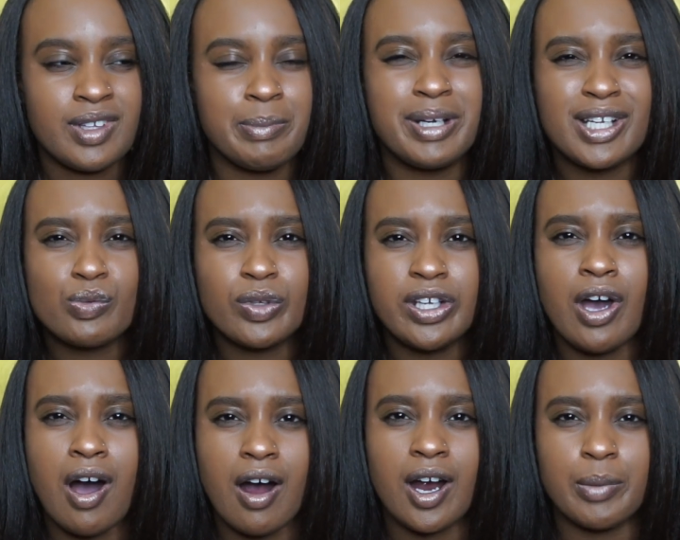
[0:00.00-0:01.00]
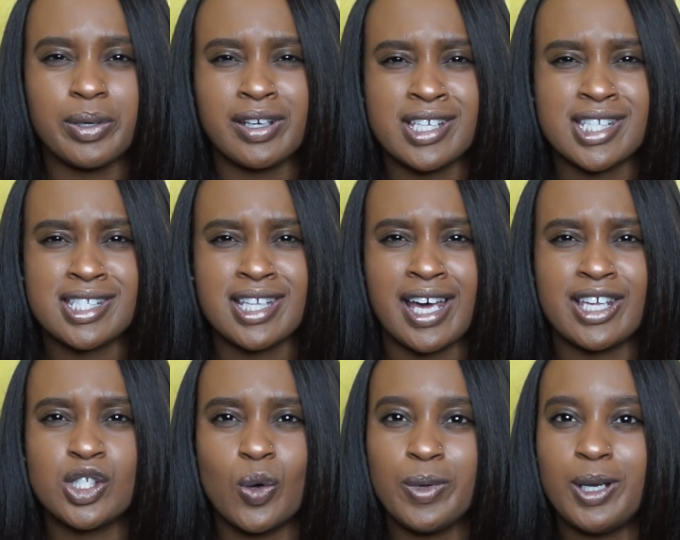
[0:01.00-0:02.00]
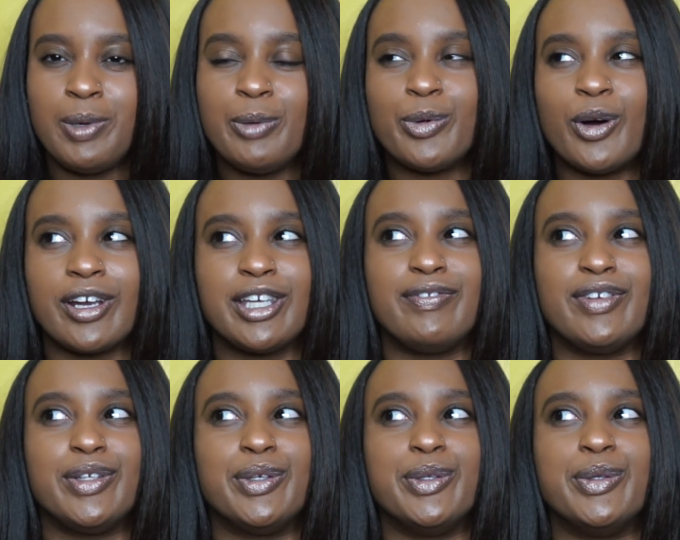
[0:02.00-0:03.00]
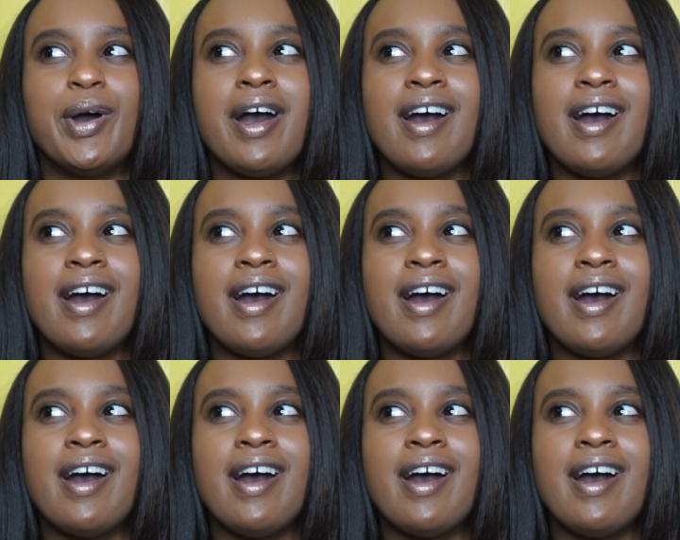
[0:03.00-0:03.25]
But it's really hard, because it's like so many people are giving you